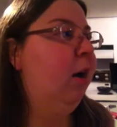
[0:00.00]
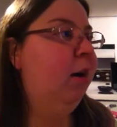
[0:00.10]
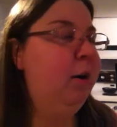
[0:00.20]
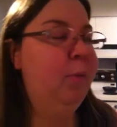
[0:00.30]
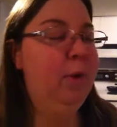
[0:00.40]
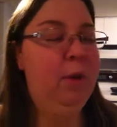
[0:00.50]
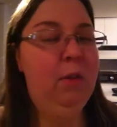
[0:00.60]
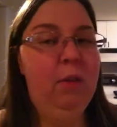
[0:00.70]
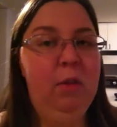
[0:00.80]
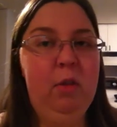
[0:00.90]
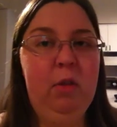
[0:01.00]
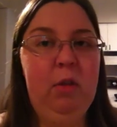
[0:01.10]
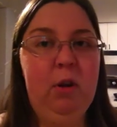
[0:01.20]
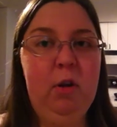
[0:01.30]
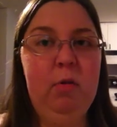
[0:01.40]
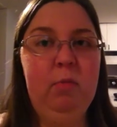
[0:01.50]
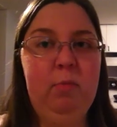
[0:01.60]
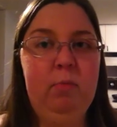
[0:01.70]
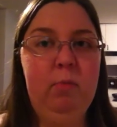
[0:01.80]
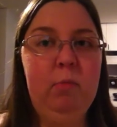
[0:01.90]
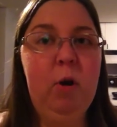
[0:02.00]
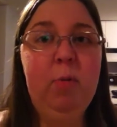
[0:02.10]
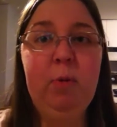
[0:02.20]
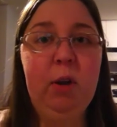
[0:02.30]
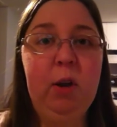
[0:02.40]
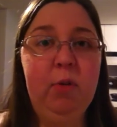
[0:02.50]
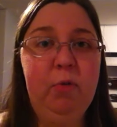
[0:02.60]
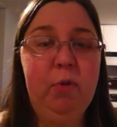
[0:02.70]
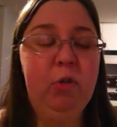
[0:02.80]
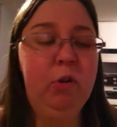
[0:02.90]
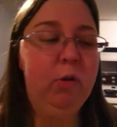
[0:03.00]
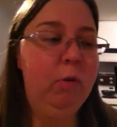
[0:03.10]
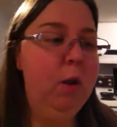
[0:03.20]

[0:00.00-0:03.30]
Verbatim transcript: um, in the hopefully near future.